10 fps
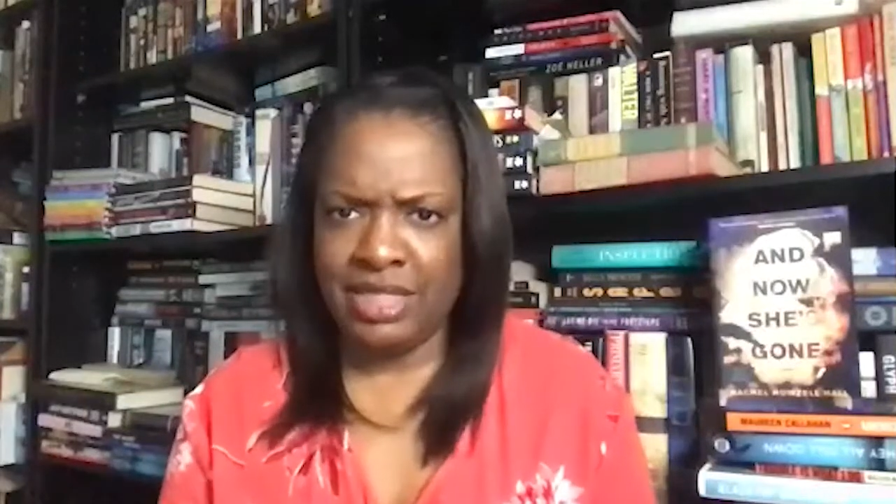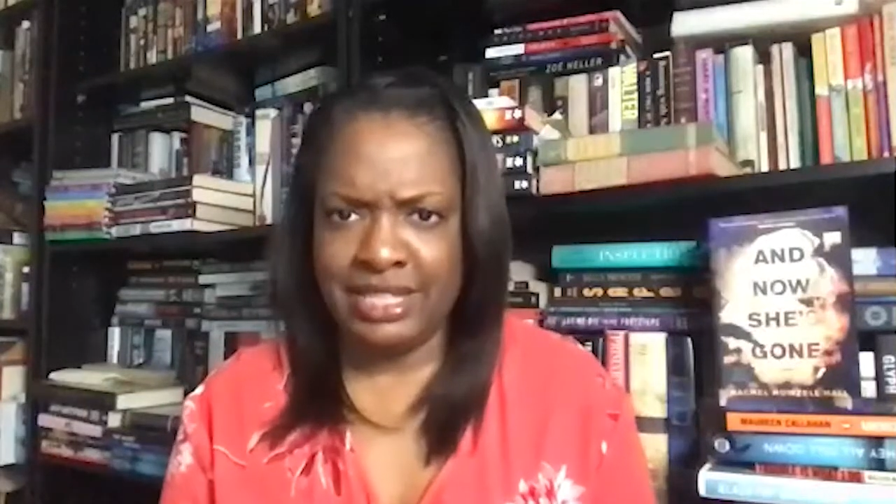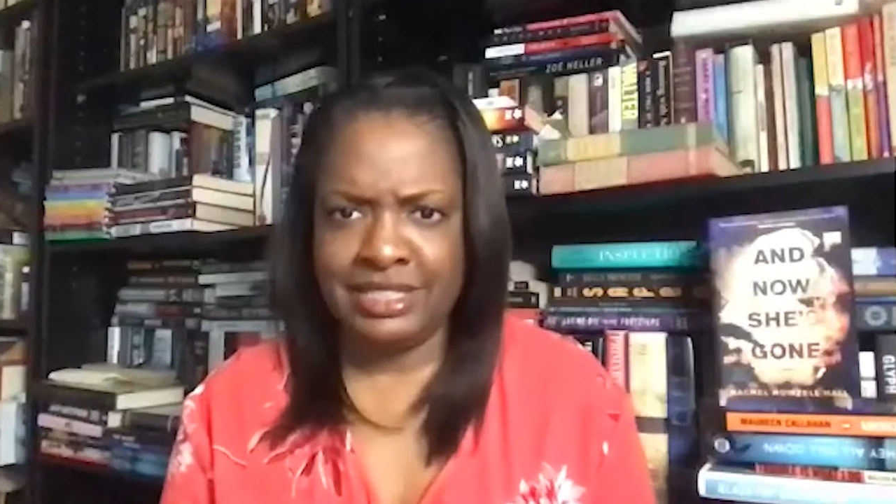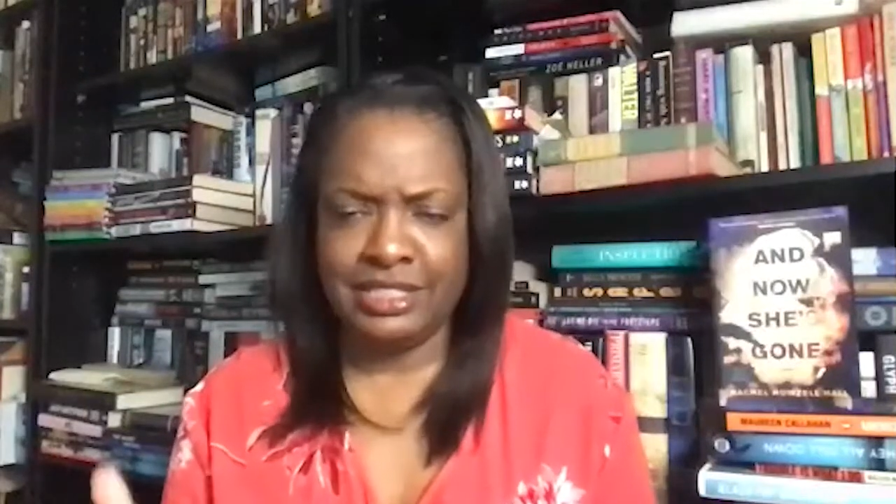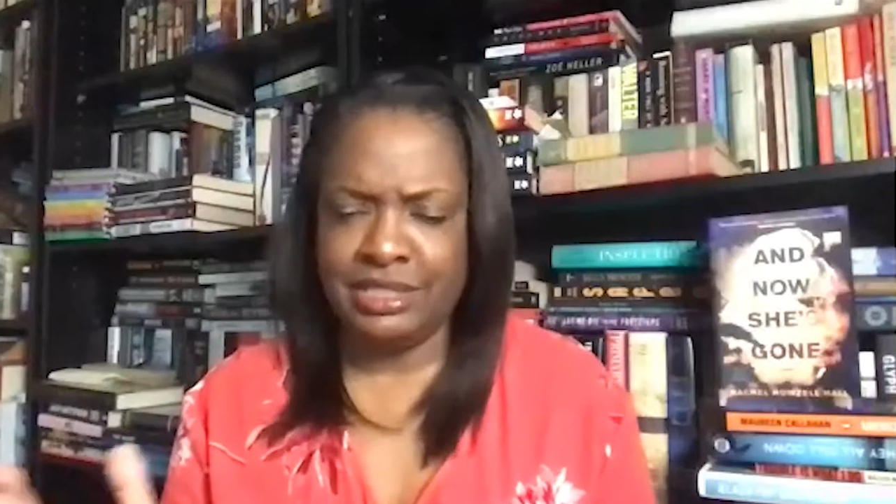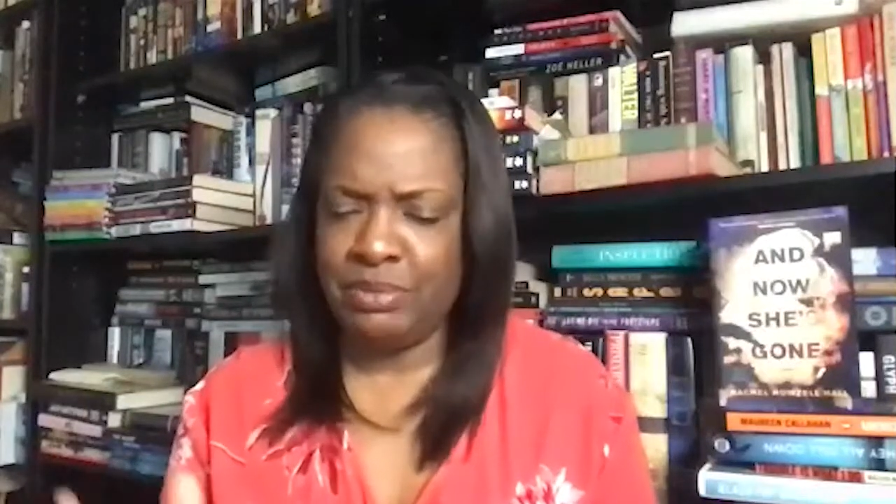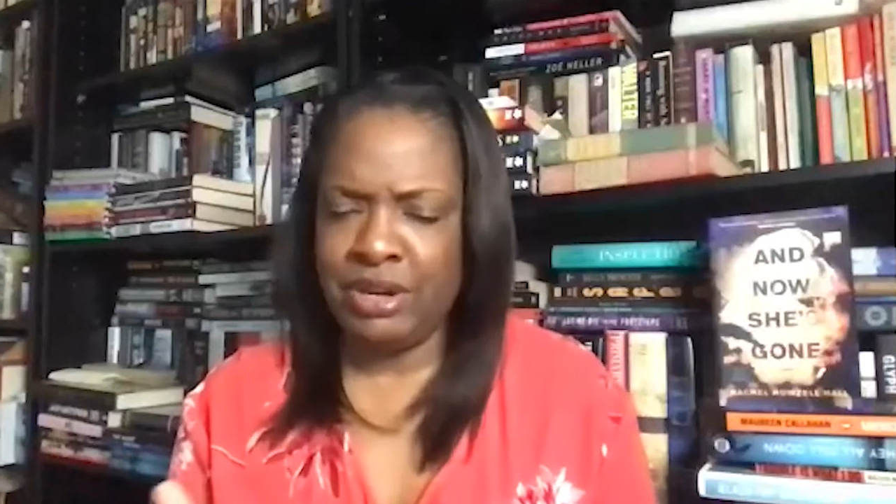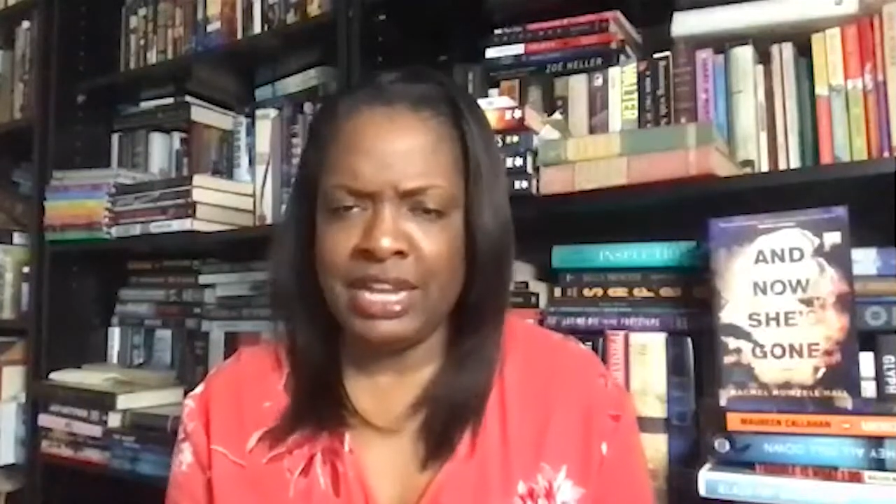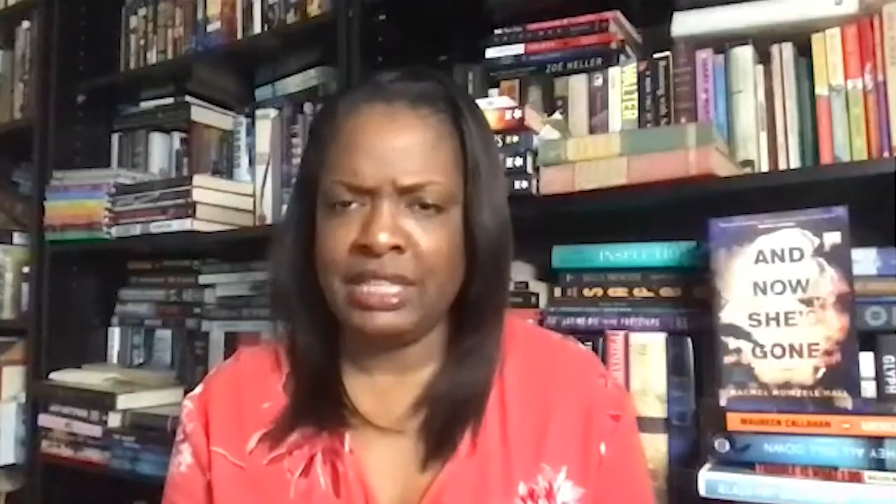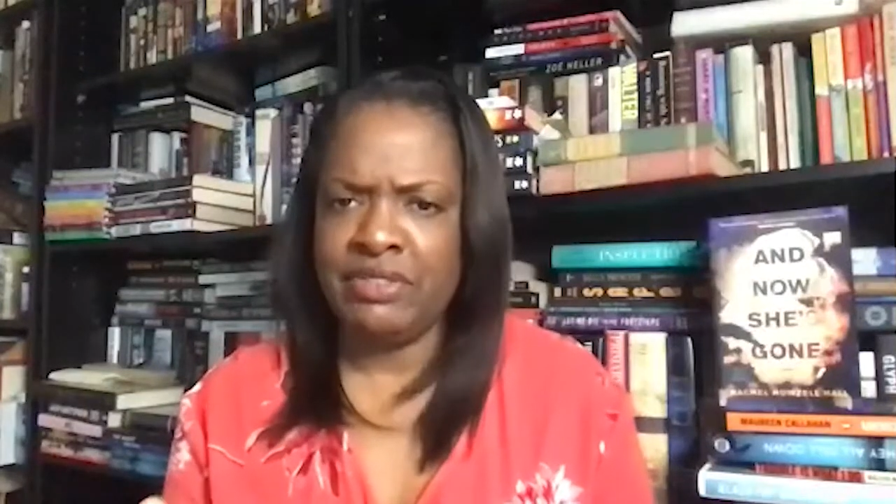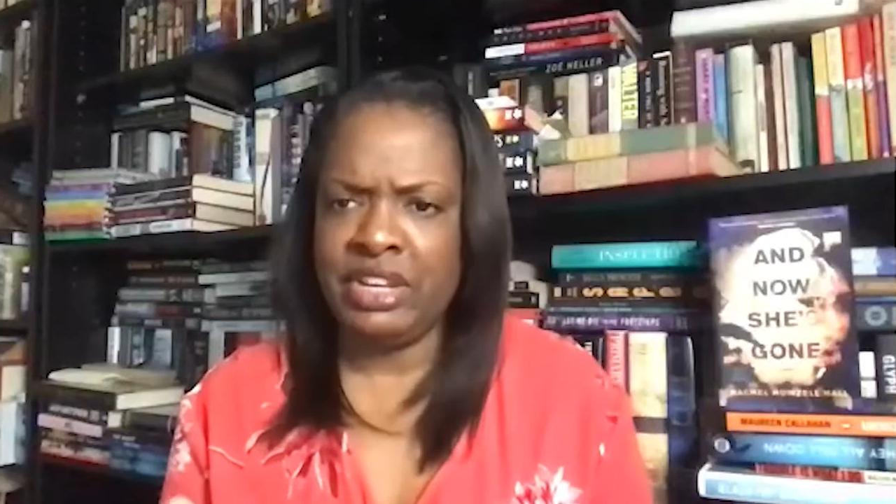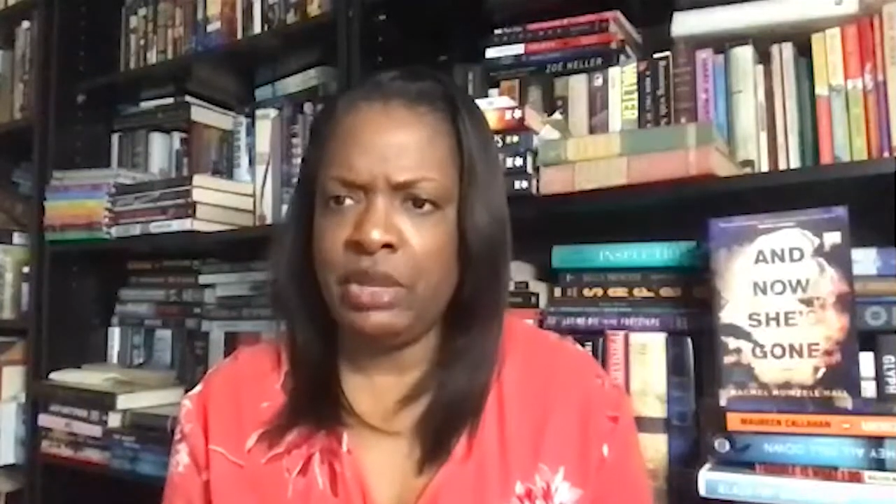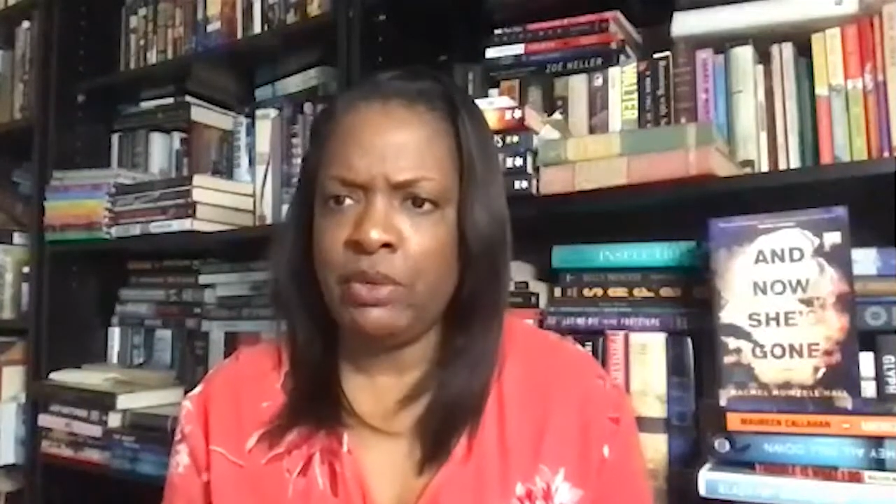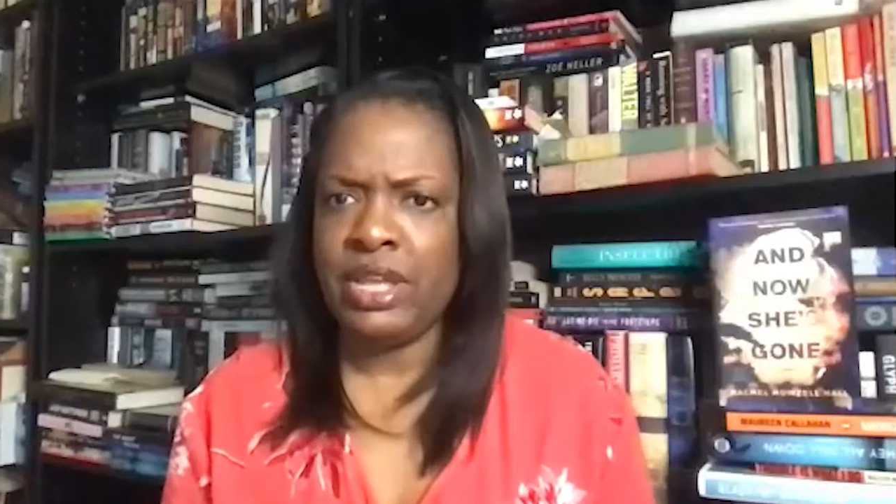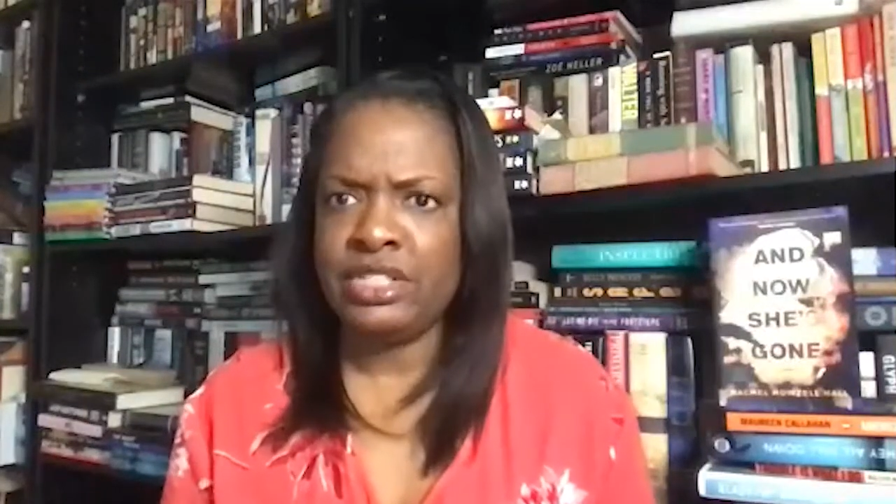things disappear, I love it anyway.